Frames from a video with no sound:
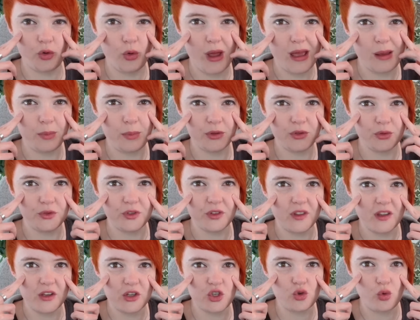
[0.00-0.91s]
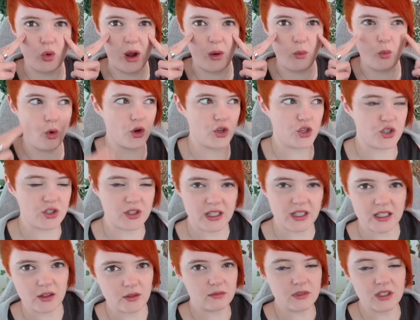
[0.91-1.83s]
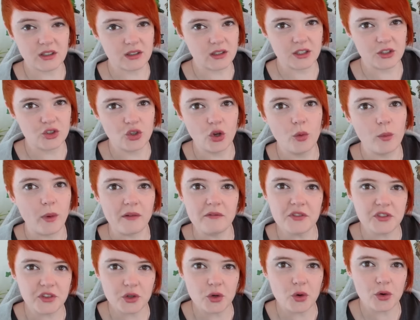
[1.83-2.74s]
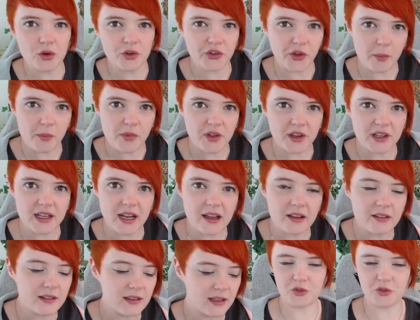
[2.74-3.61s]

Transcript: two episodes of this show I watched like nearly 2 months ago or something now.